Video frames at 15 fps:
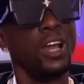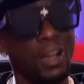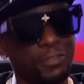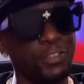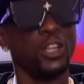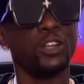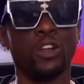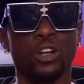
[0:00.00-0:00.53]

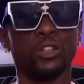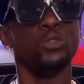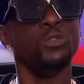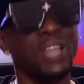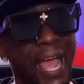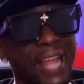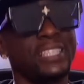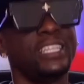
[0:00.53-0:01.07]
love your girl. Do
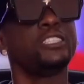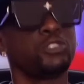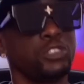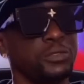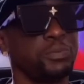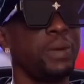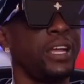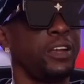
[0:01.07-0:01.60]
not
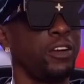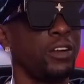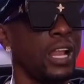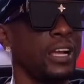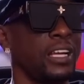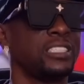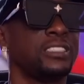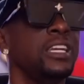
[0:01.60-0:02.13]
disrespect her
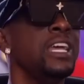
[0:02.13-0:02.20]
like.